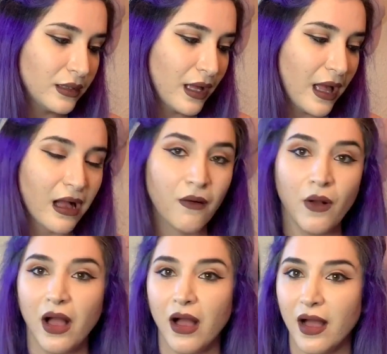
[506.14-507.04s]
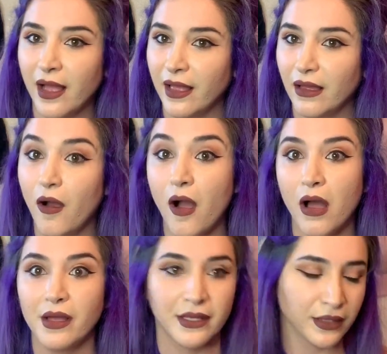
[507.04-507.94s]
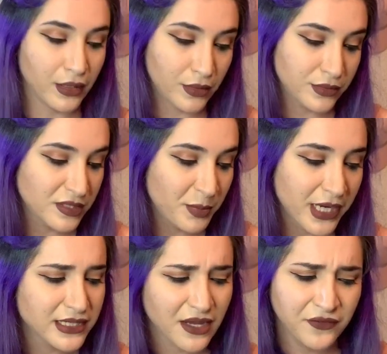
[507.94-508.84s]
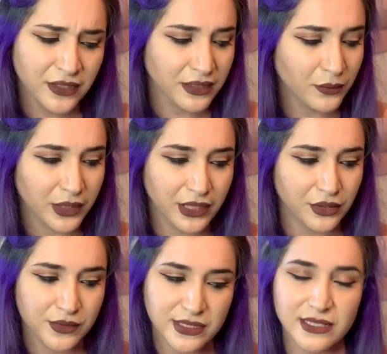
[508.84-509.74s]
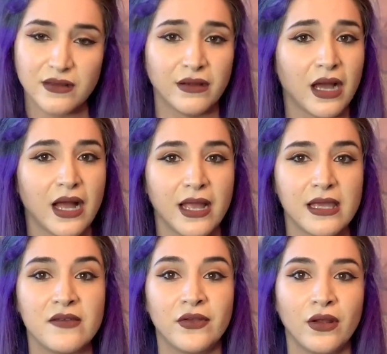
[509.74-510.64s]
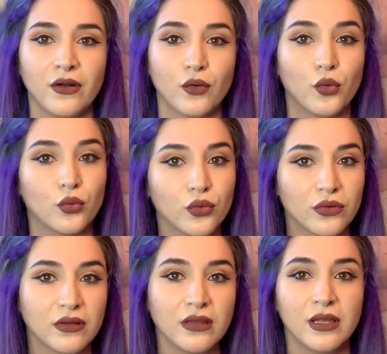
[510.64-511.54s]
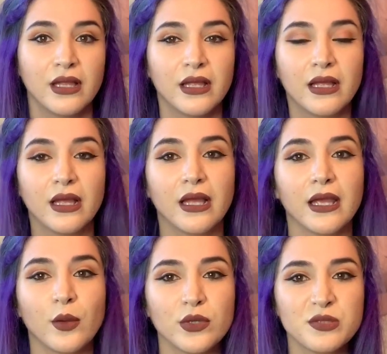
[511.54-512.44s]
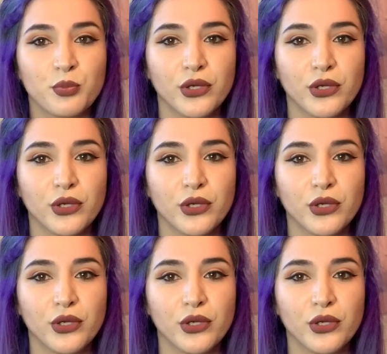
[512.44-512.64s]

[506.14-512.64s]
how hot it goes, but I definitely wouldn't use this on high. Even on cool, it was